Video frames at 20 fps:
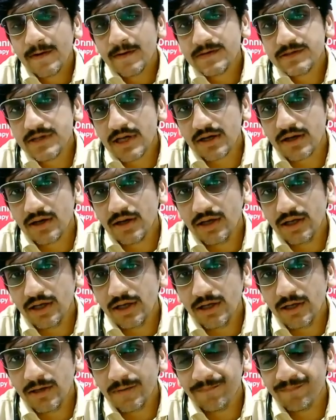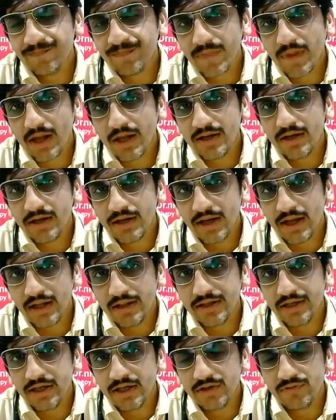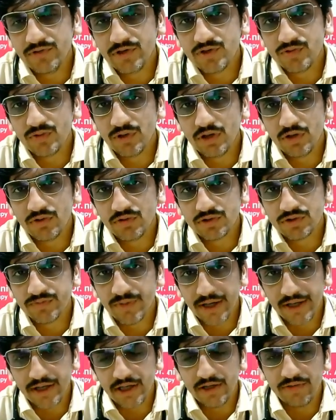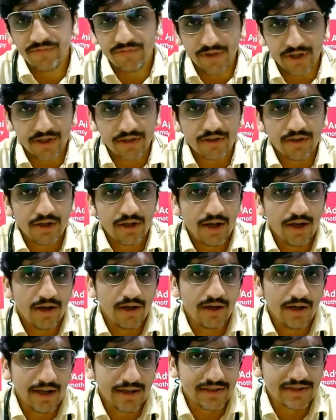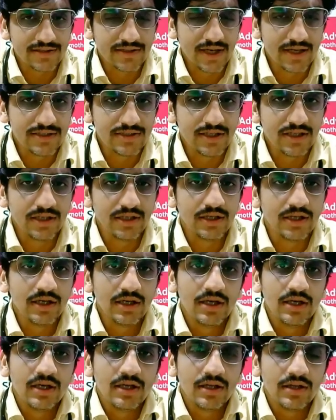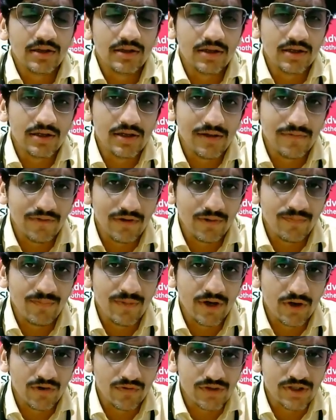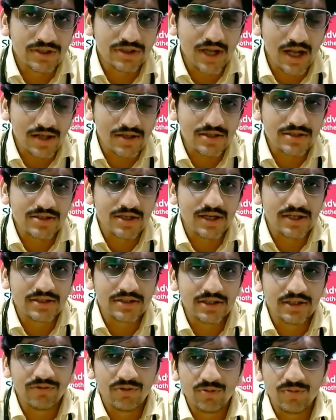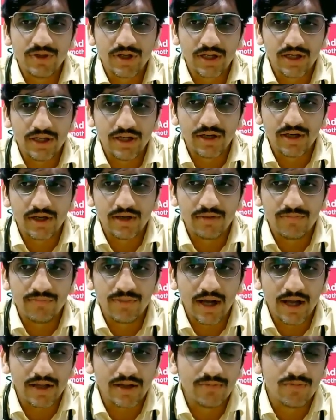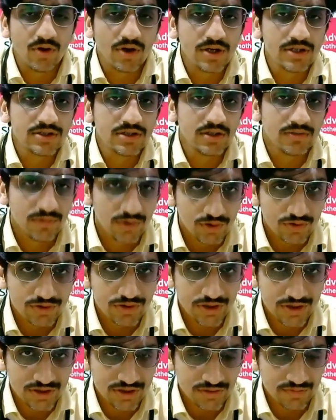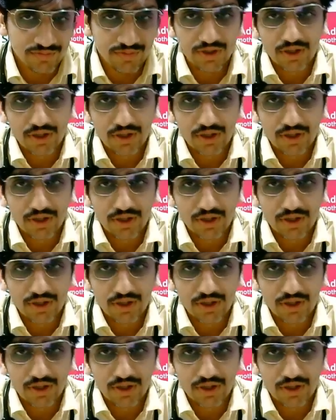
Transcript: Generally, in a healthy individual who's mentally fit and exercising, the development of these cancer cells they would be cleared up by the body's immune system,